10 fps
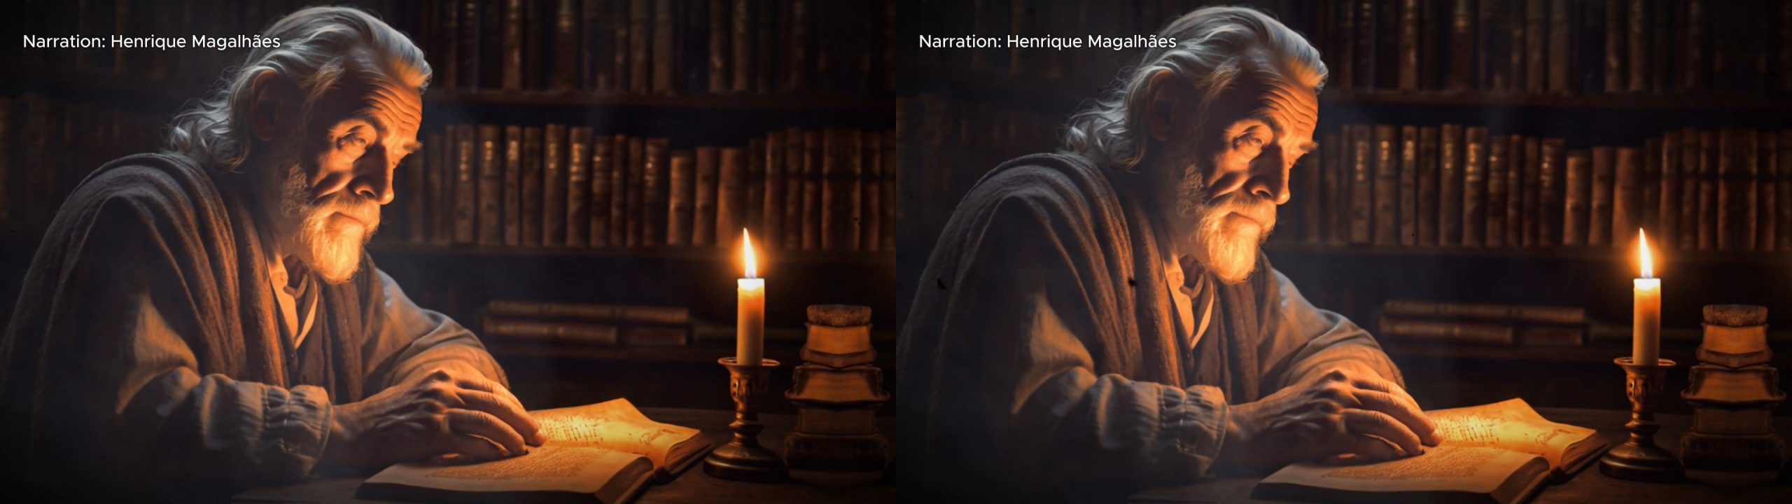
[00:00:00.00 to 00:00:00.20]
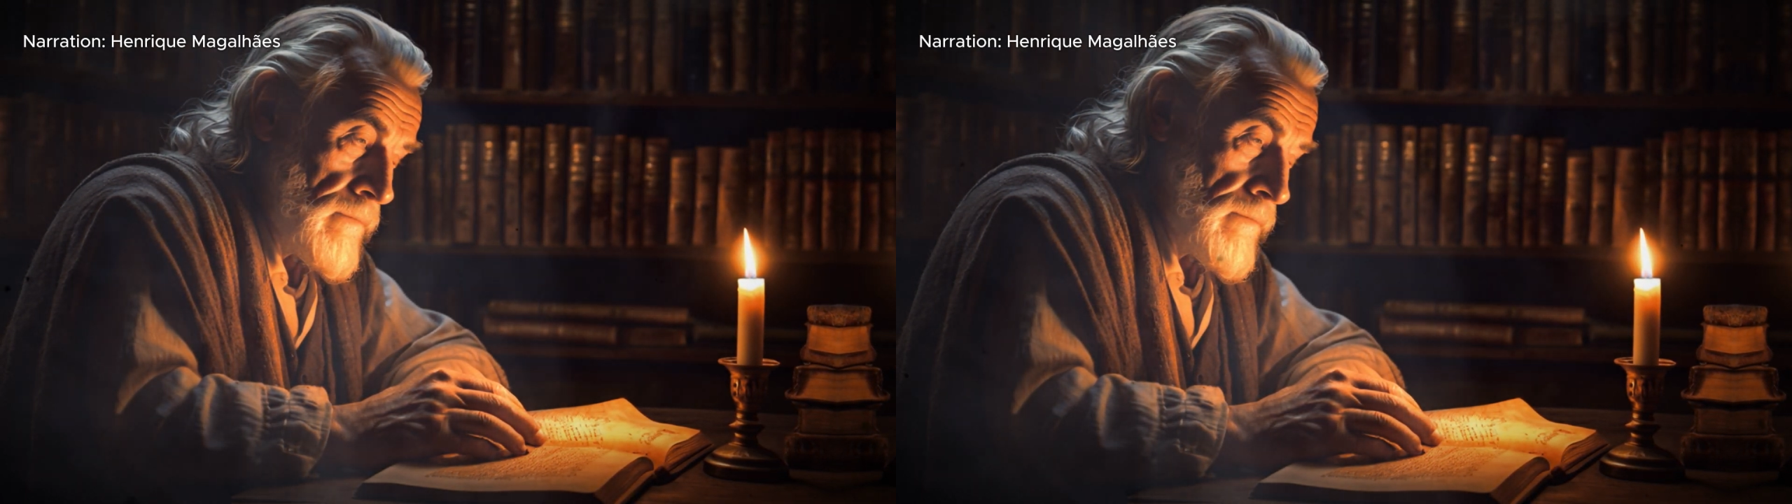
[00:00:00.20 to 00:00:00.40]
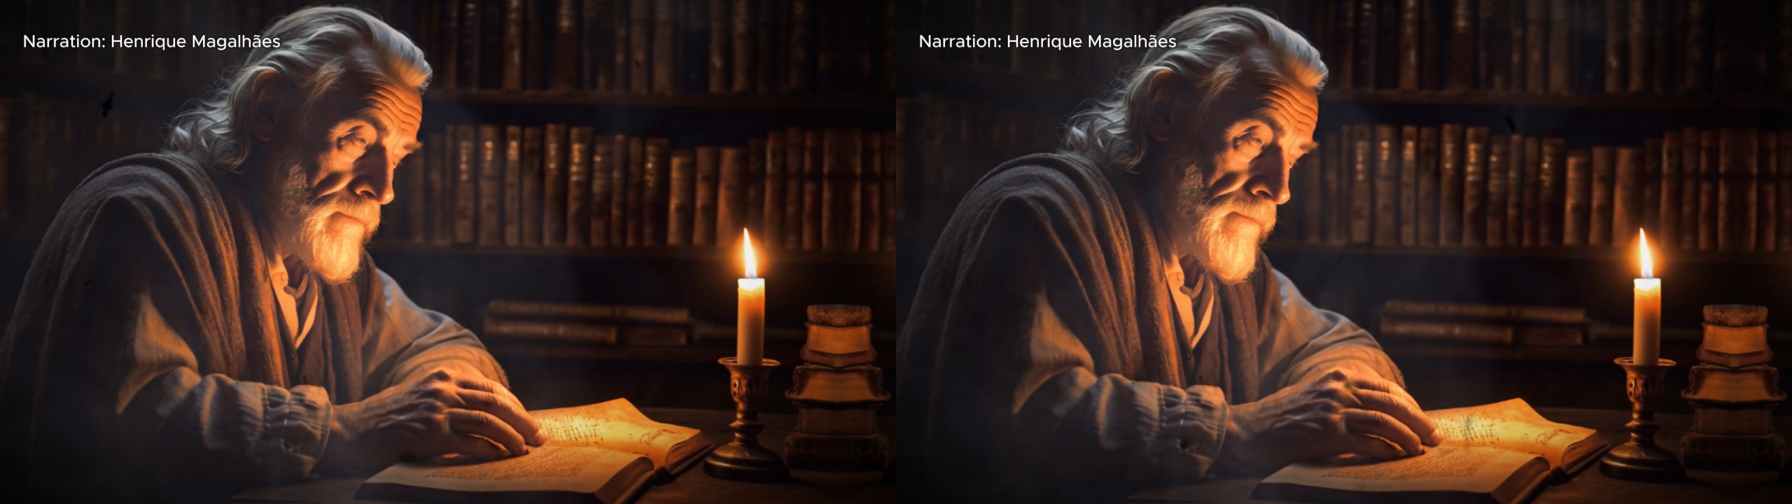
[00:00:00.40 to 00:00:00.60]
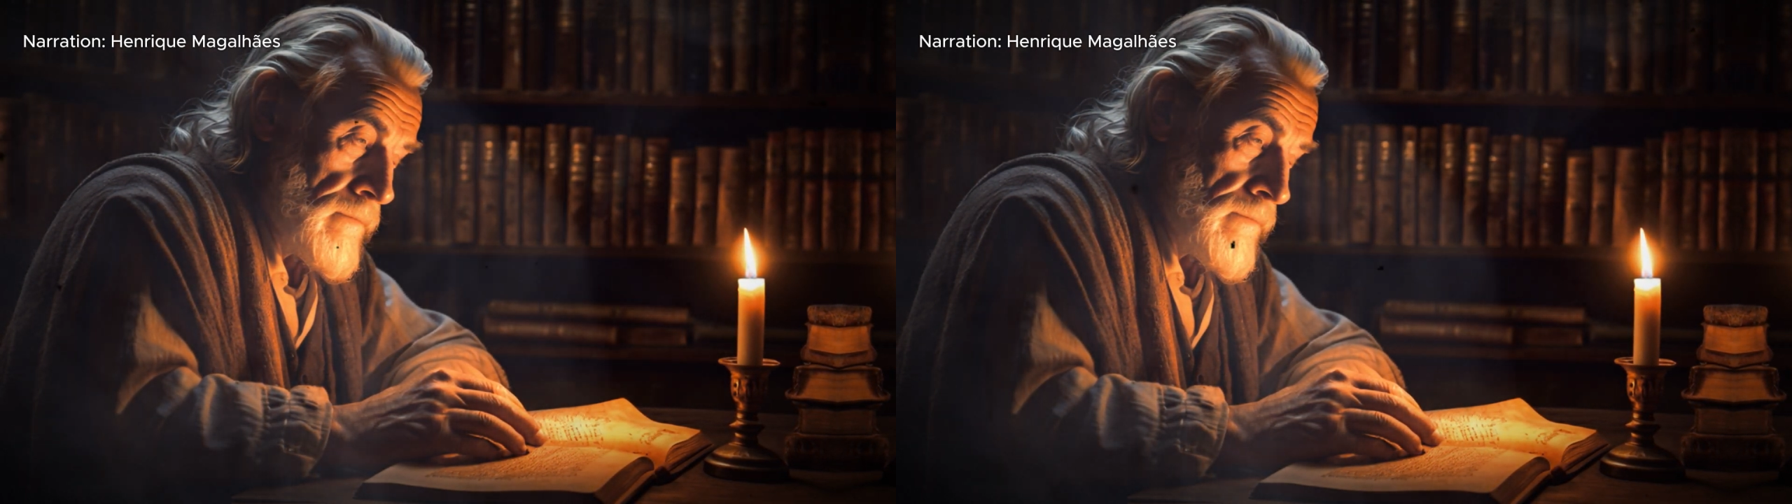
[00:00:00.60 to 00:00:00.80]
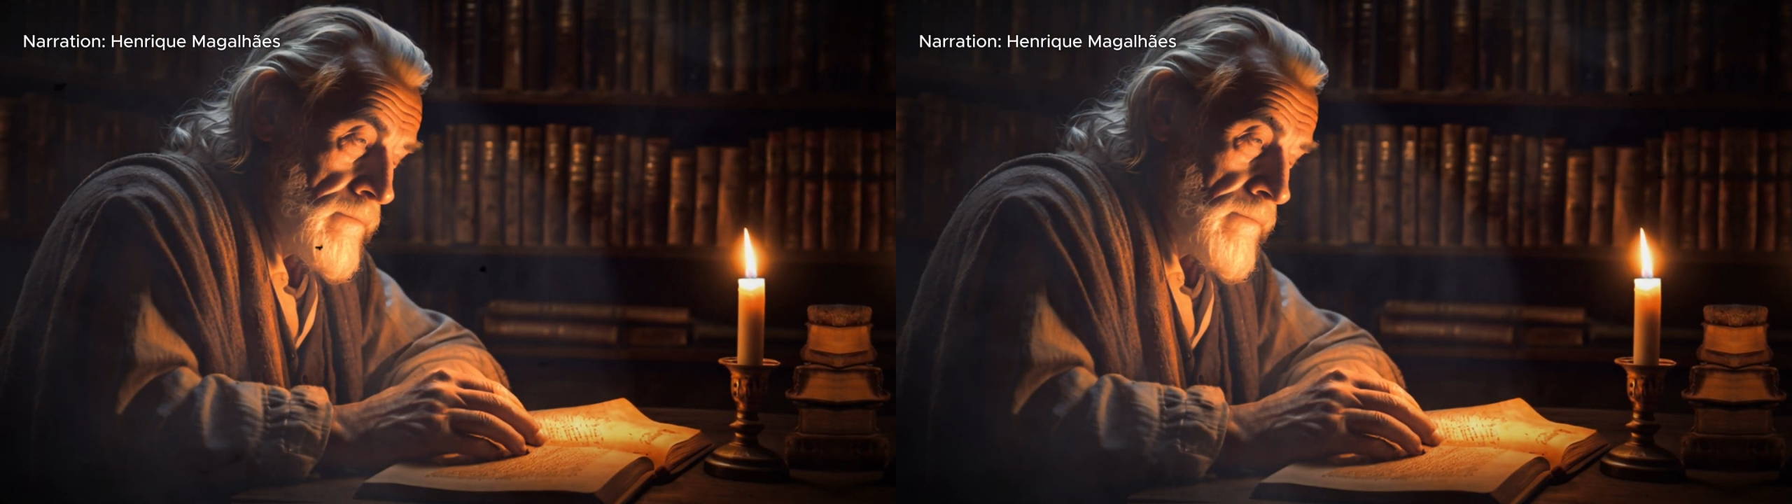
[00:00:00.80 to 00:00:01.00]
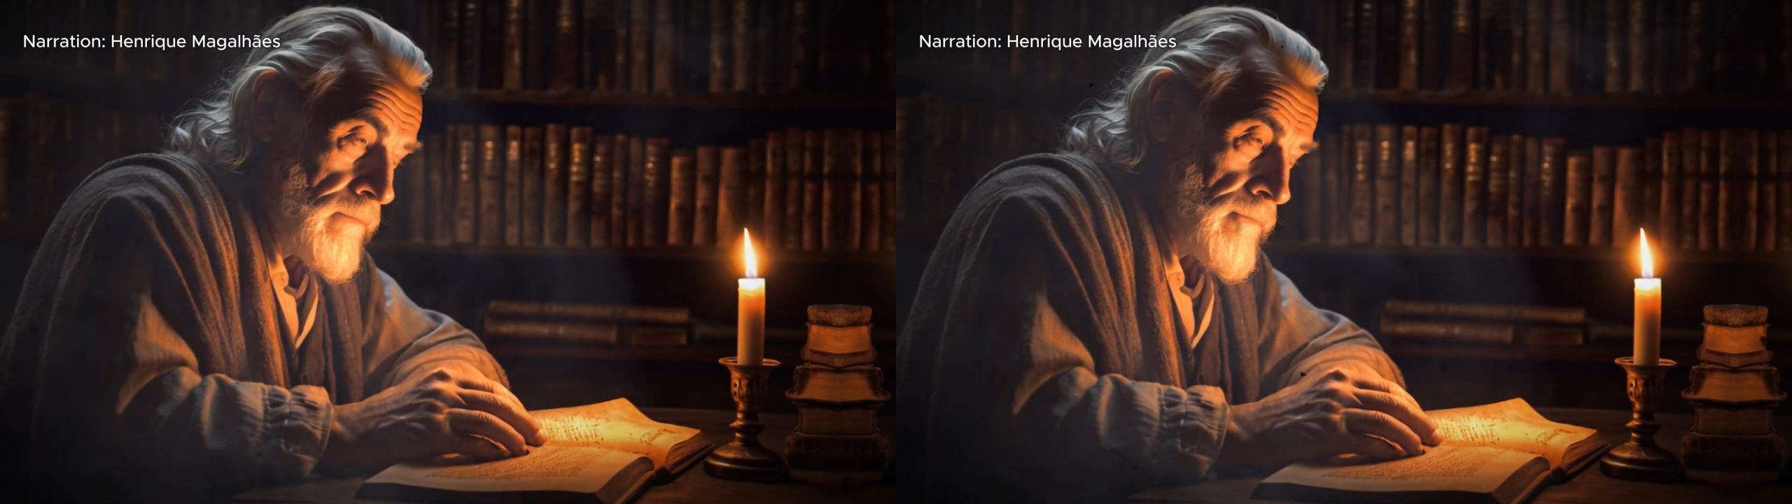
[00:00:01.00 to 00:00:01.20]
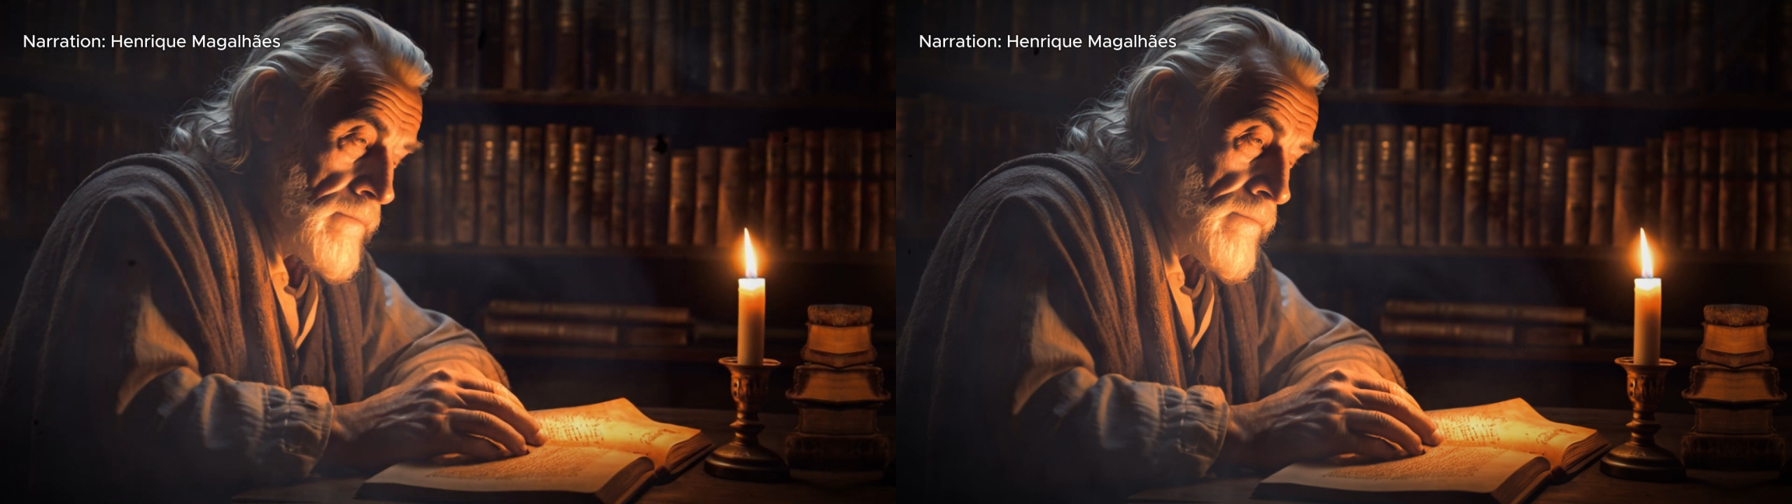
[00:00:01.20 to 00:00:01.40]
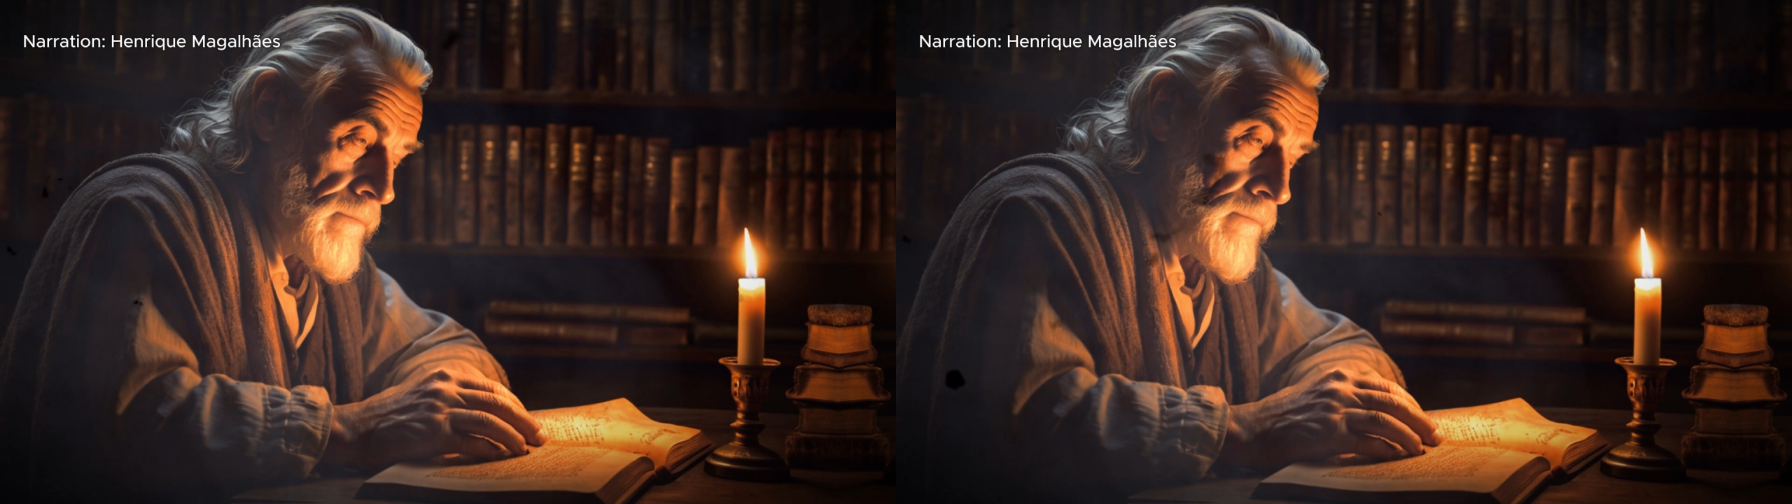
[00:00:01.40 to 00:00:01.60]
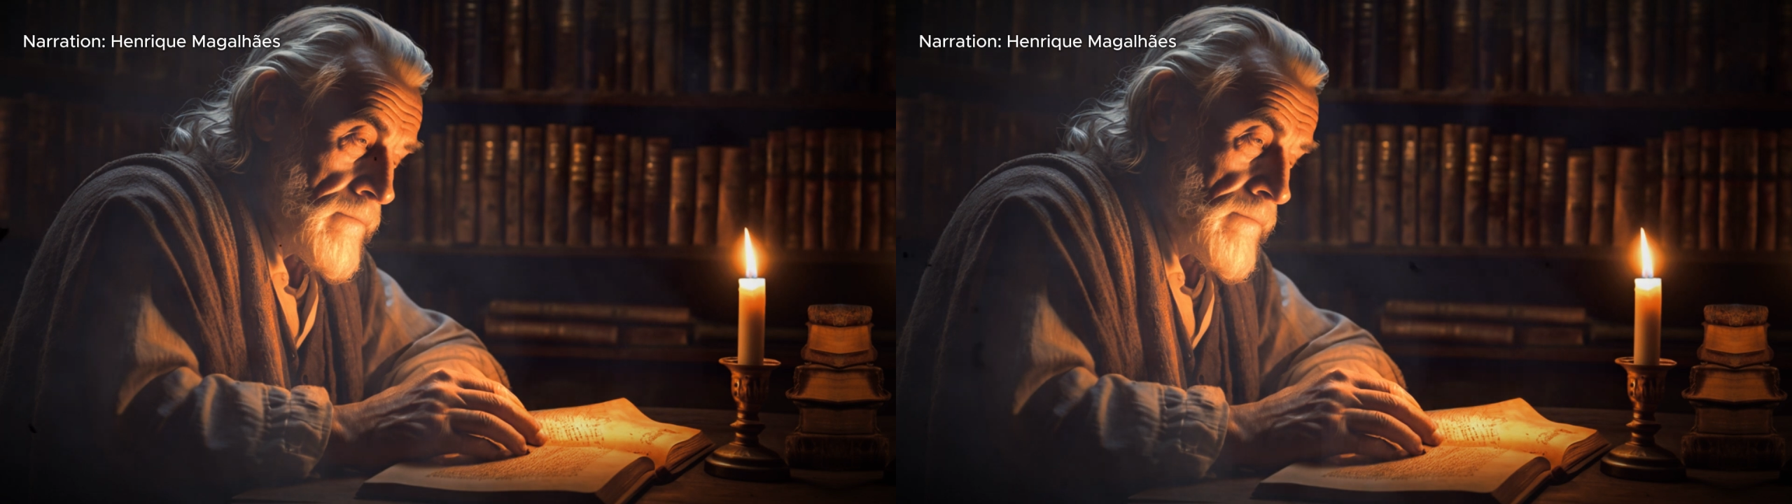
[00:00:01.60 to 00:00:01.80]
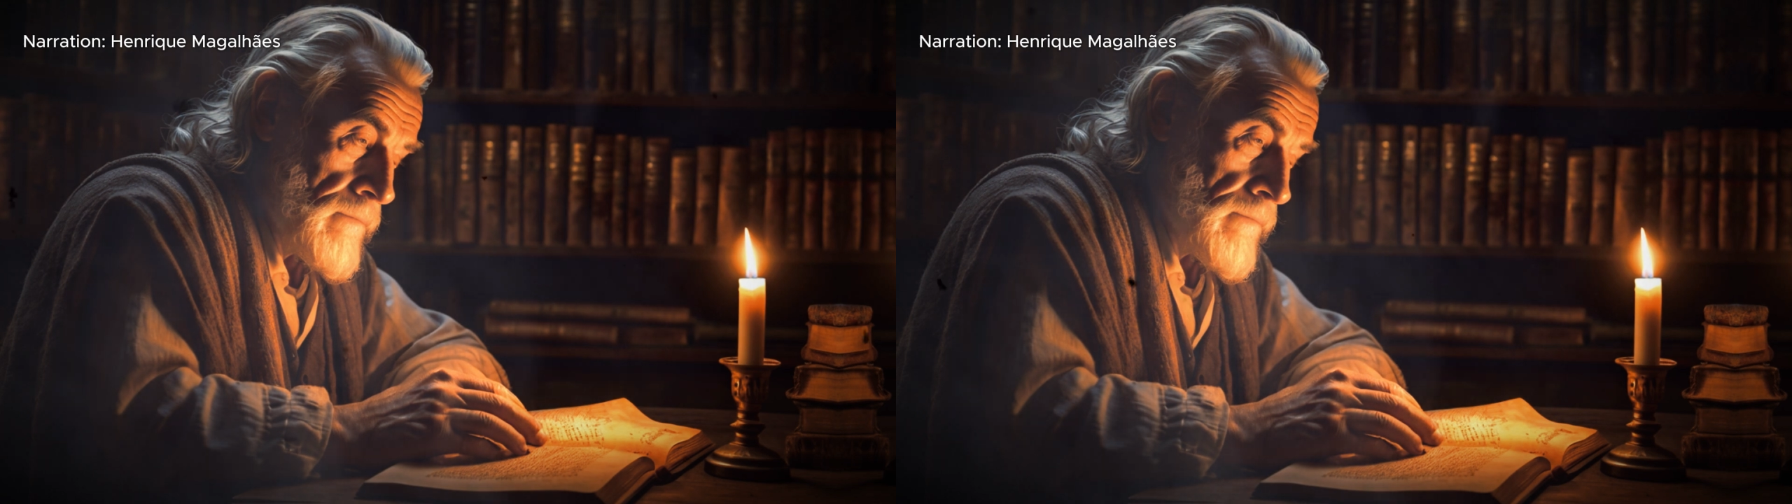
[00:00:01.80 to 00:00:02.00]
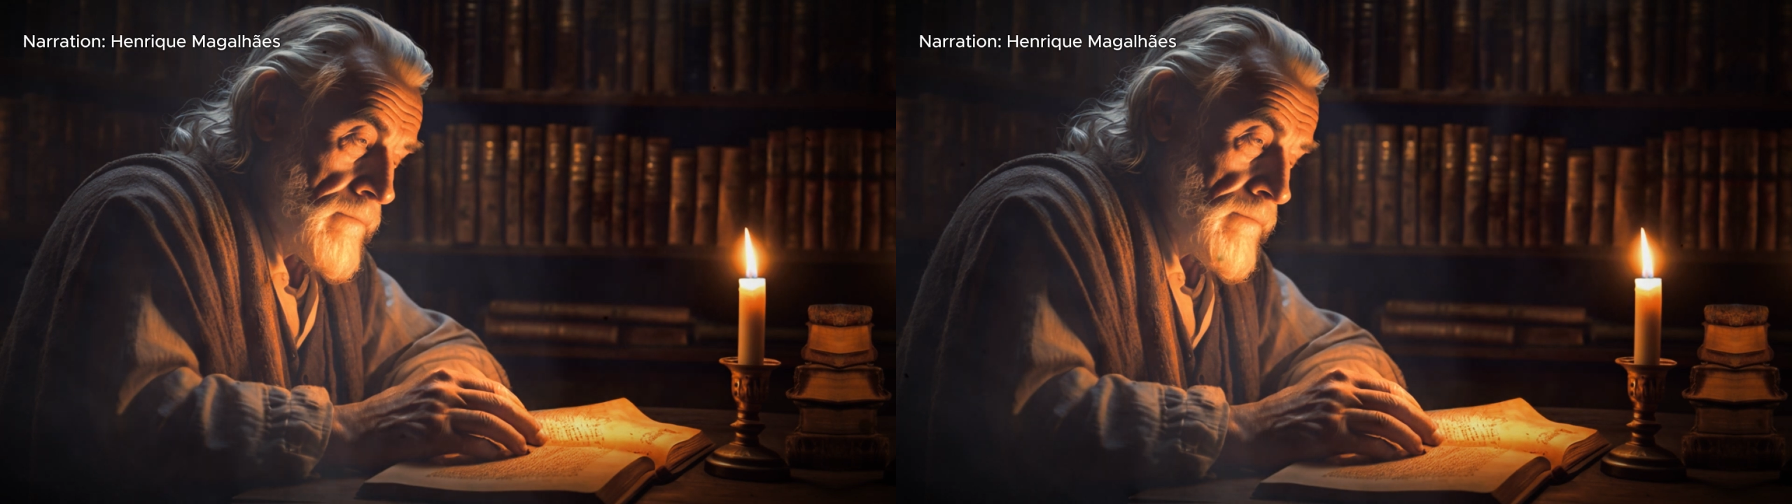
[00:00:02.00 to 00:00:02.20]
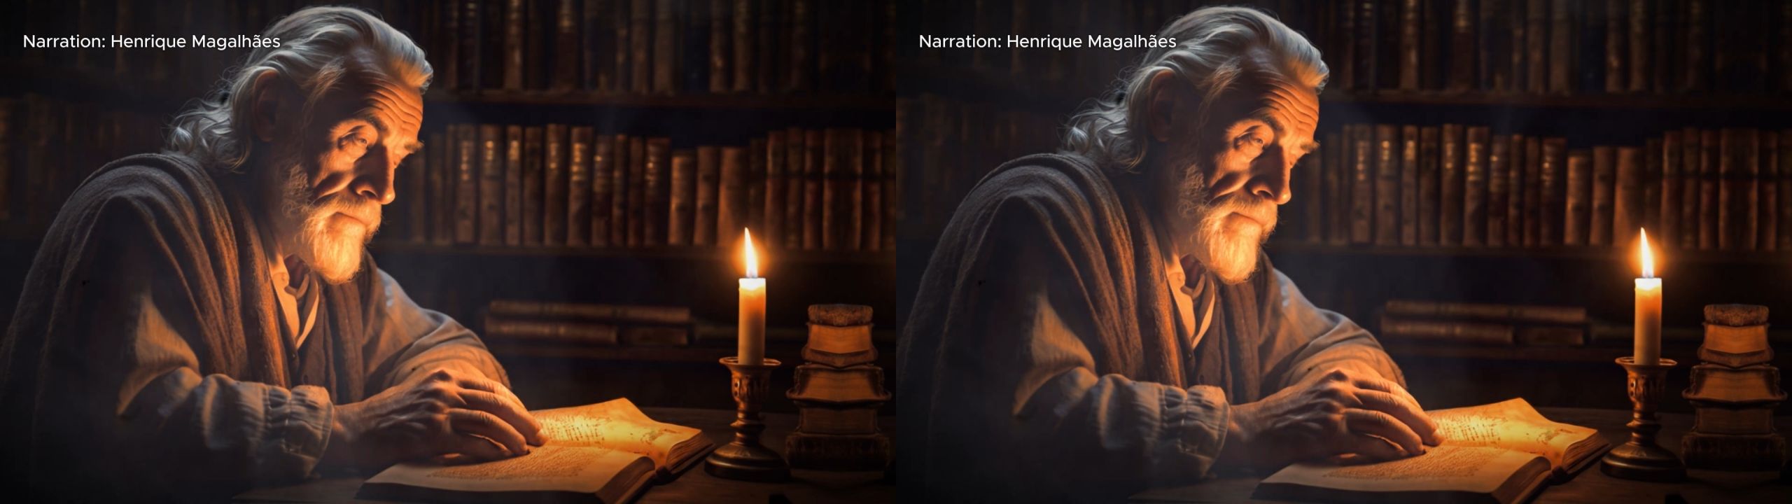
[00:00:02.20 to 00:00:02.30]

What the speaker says: like the video, and share it if you can.